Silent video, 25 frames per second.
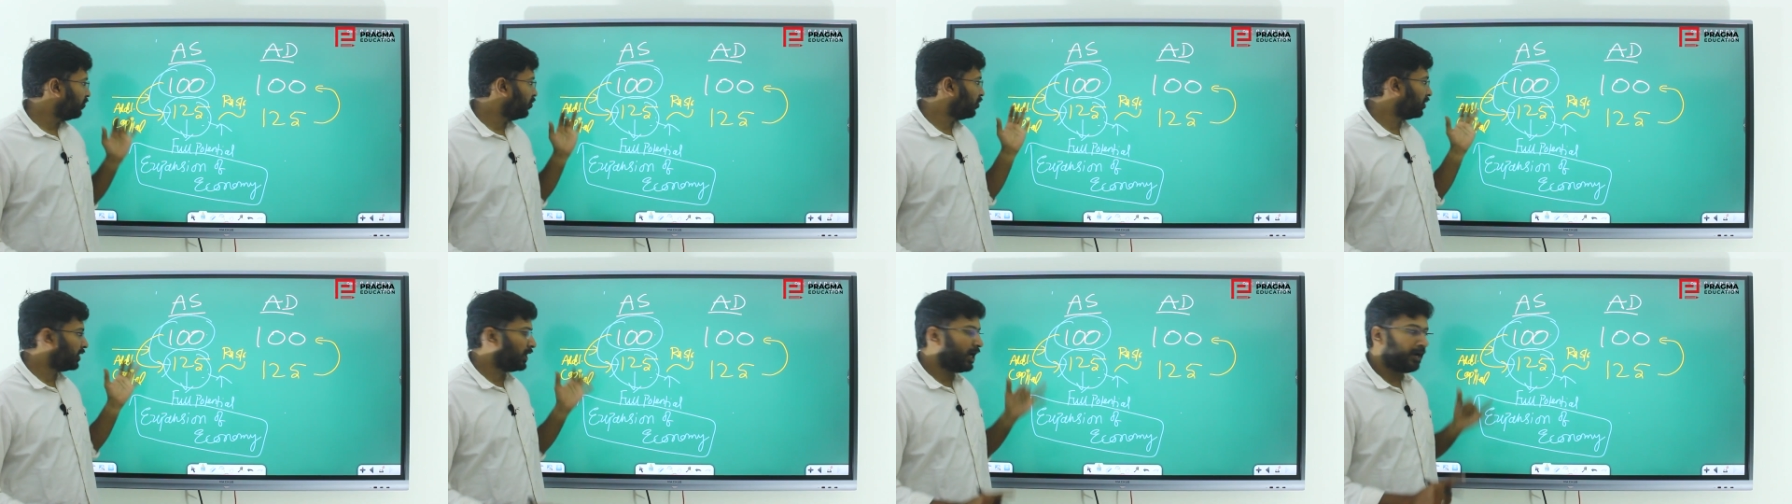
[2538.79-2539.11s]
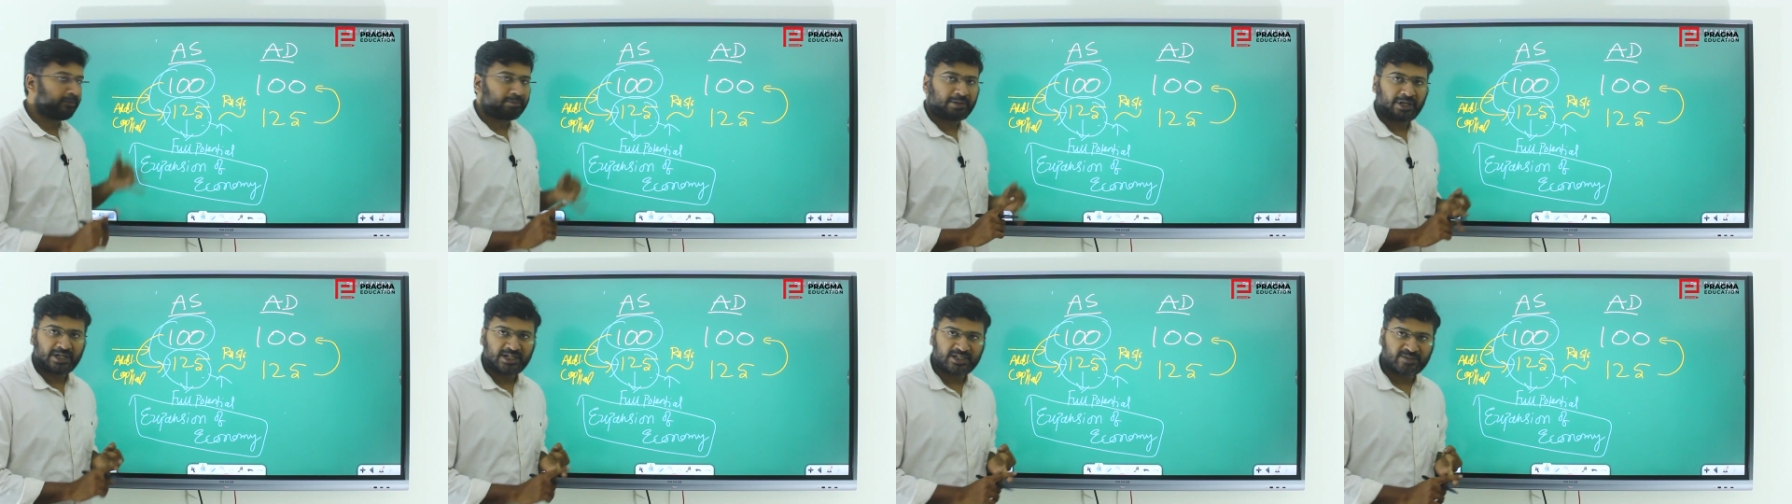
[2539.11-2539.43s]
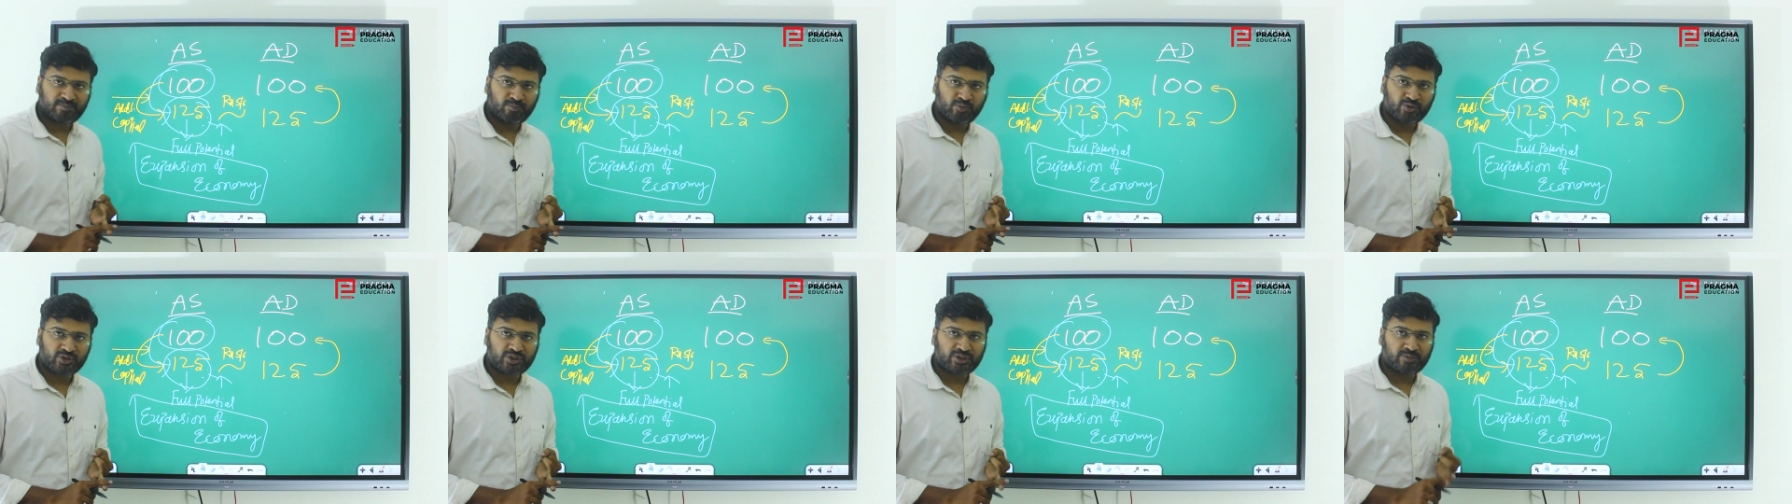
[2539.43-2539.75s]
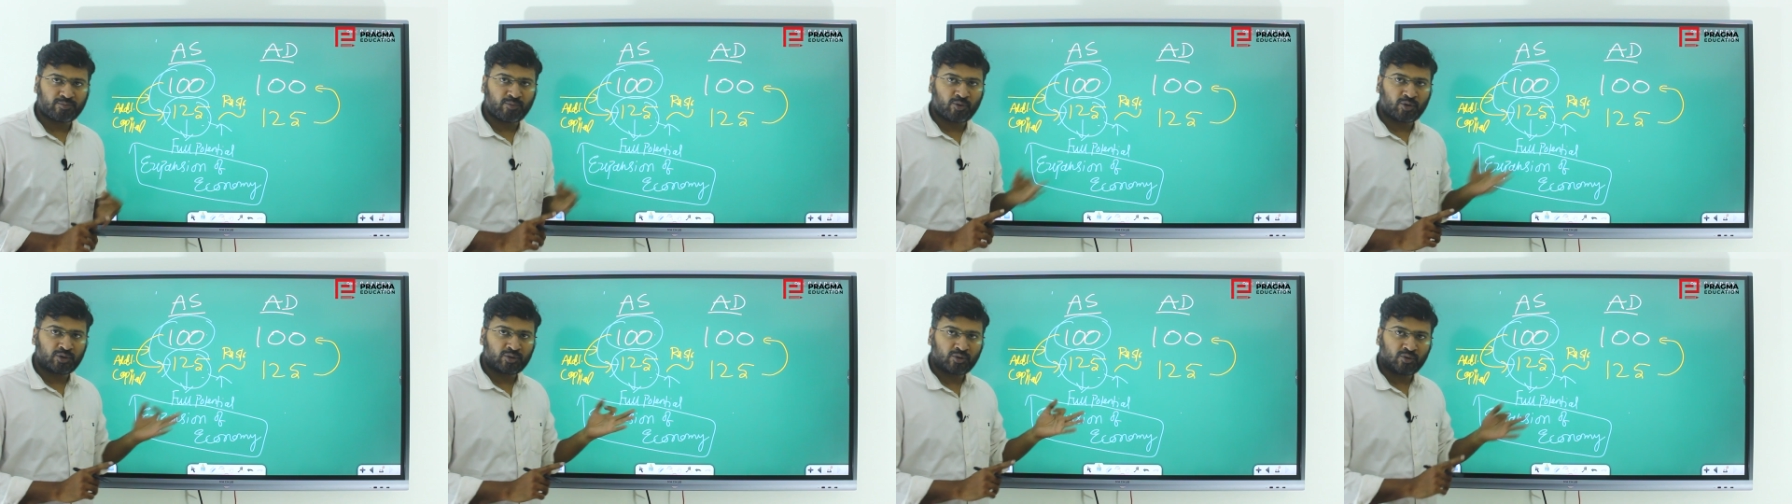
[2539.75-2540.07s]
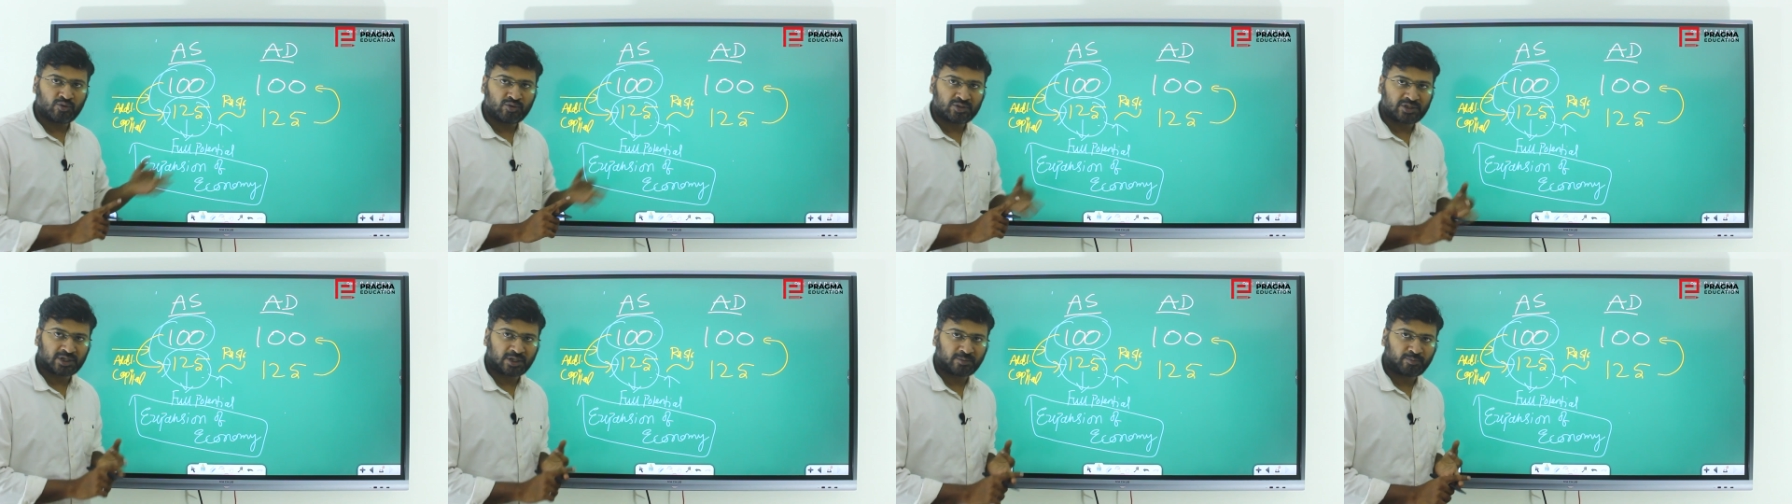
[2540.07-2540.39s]
more capital is pushed, more
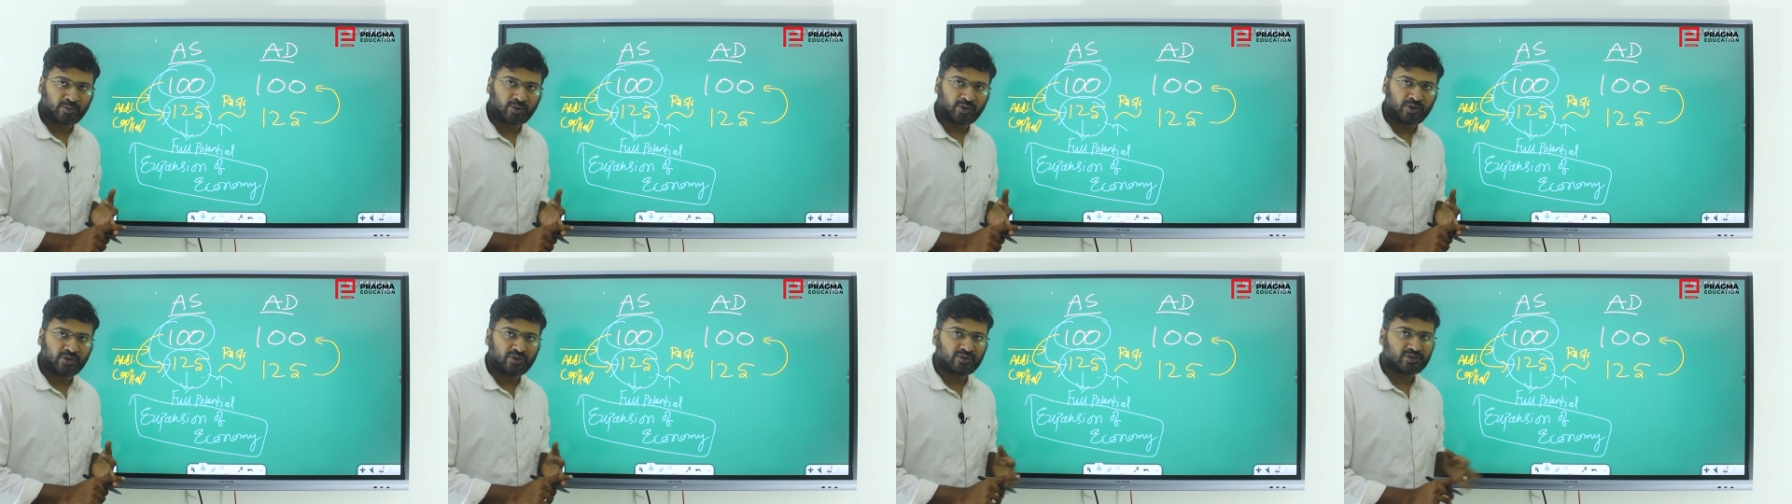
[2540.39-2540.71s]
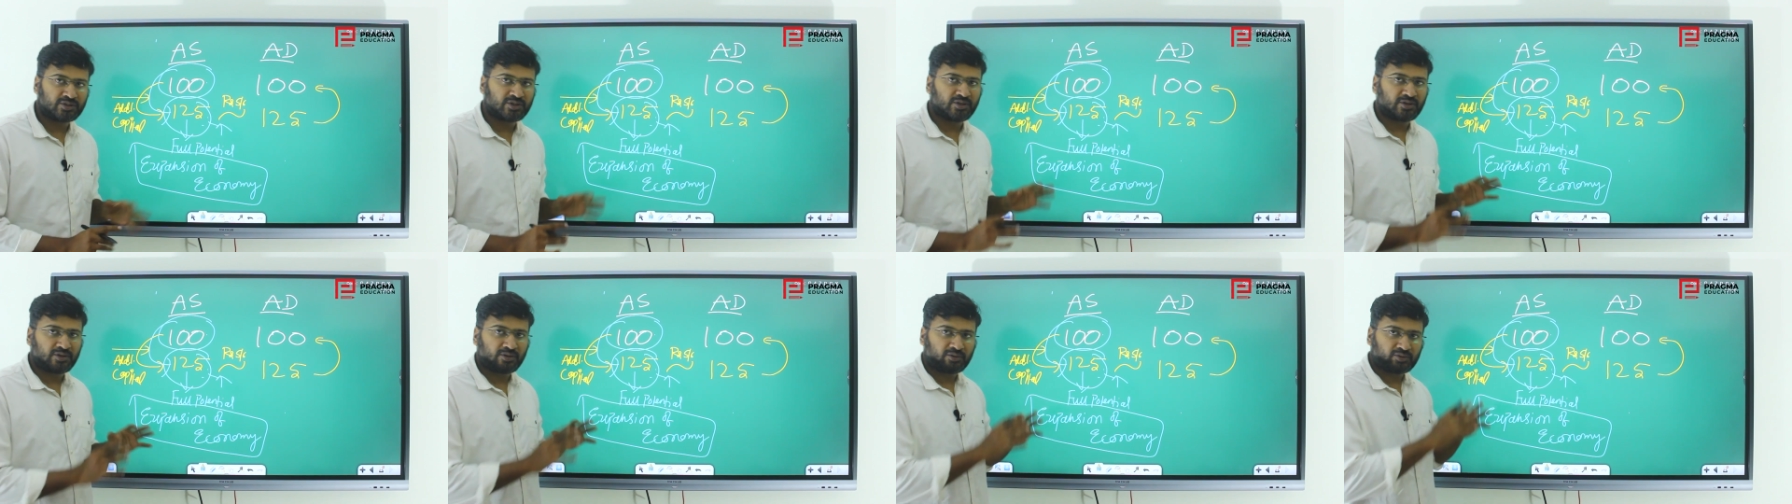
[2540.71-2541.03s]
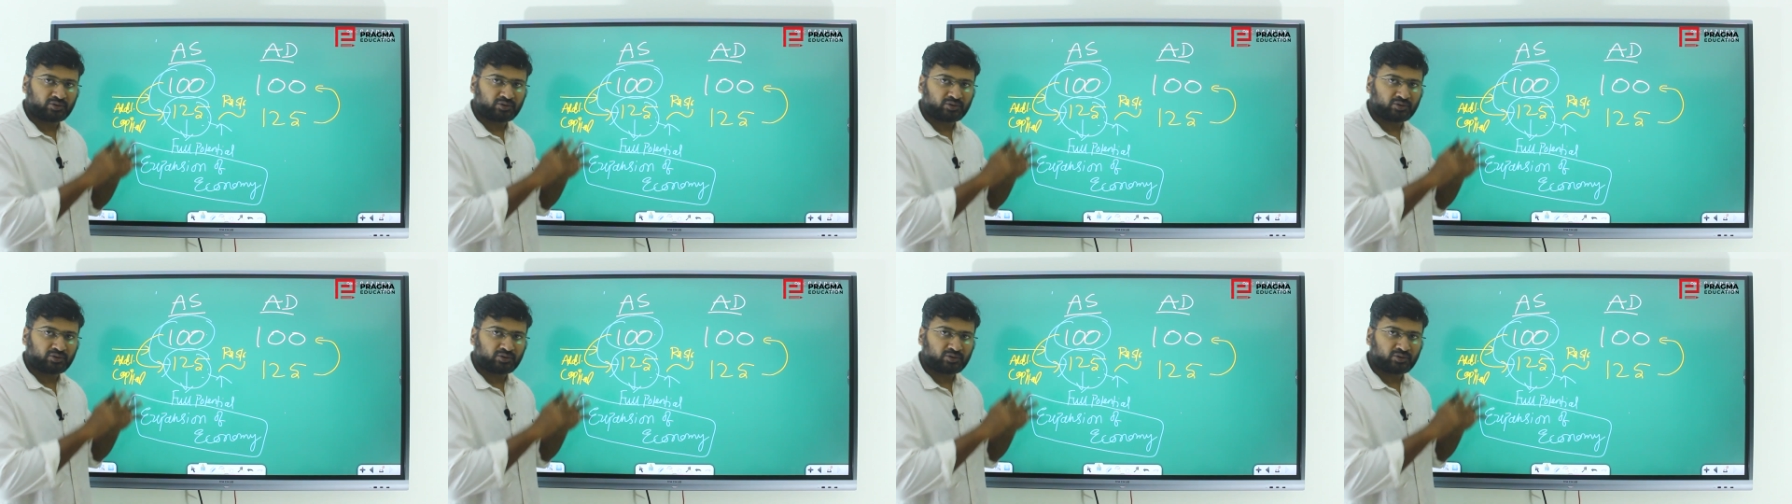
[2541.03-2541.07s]
goods are produced.